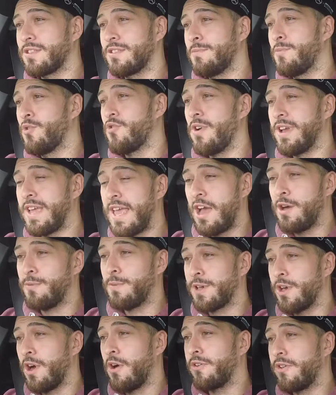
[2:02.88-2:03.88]
more I get out of my
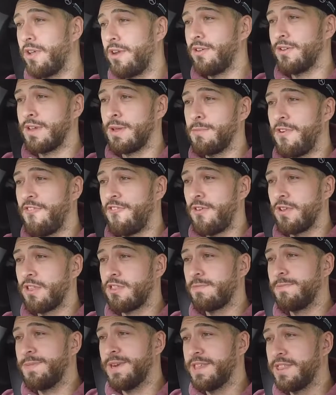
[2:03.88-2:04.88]
car and I look at my front
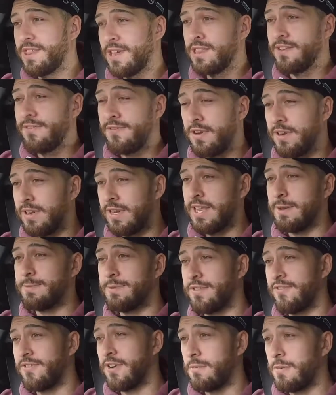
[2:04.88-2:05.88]
splitter, the front lip at
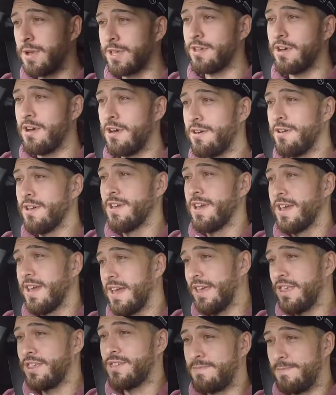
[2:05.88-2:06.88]
the front of my car,
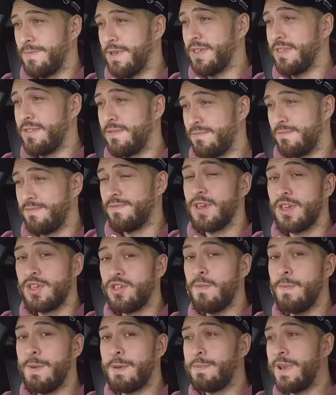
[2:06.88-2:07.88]
it
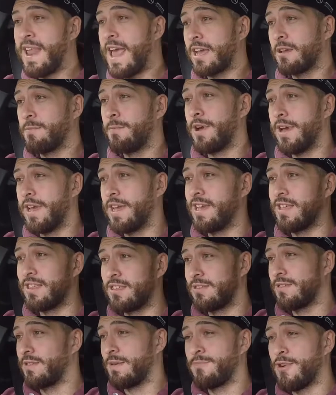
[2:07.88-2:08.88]
should be black, but
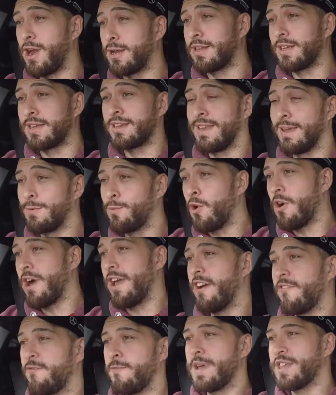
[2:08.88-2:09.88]
it's practically white.
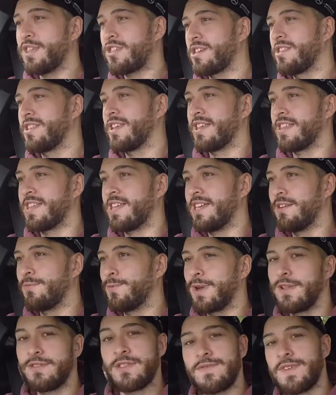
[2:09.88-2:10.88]
I've mentioned this in
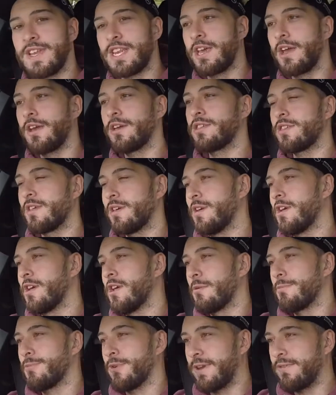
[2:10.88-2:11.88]
one of the videos
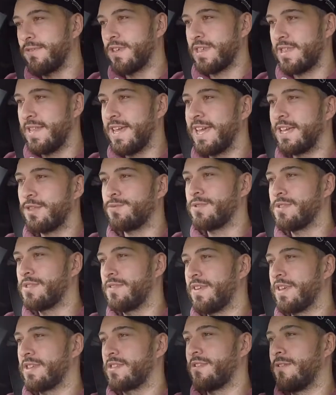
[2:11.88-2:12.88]
previously. It's one of the
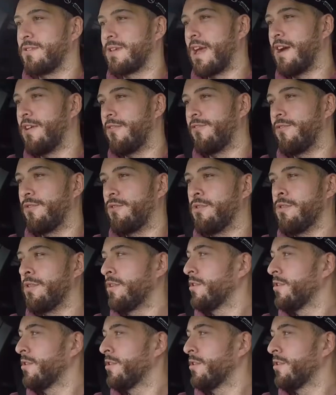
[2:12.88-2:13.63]
things to look out for.